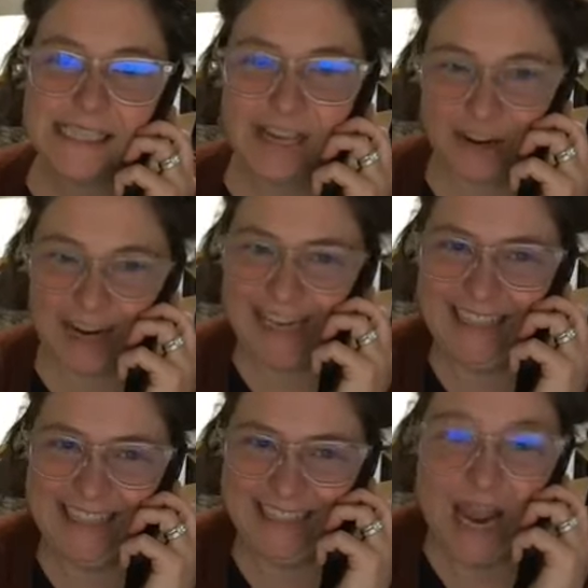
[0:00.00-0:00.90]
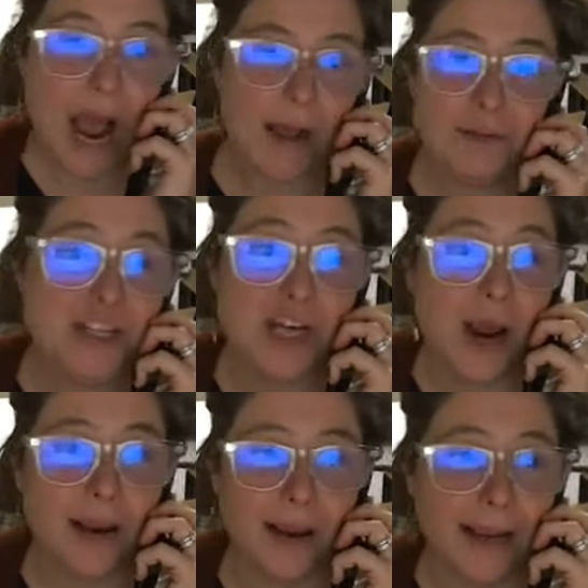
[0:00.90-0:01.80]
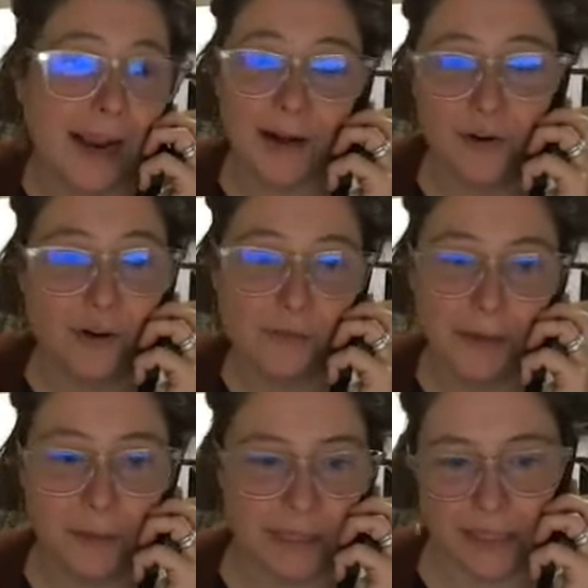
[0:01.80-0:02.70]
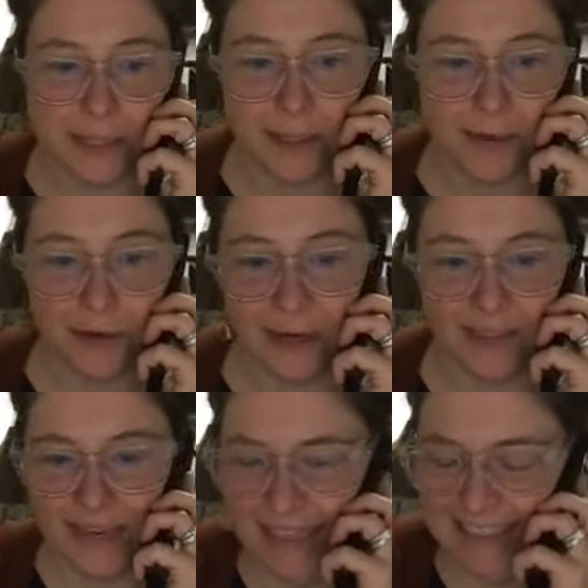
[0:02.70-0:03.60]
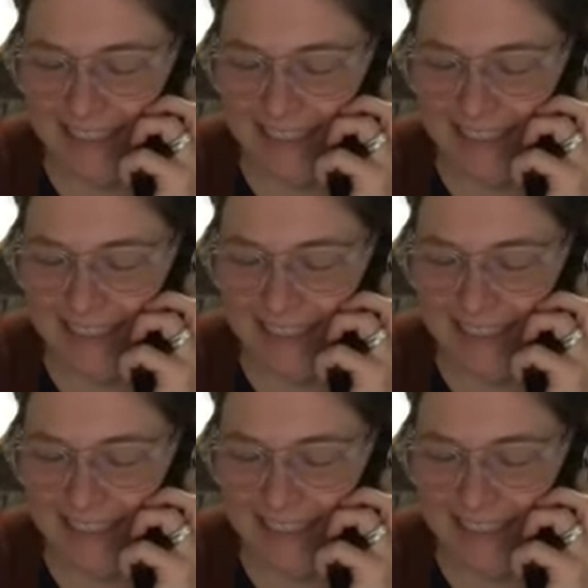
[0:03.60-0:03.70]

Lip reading: Okay. I'm just talking and I don't know if anyone can see it or anything.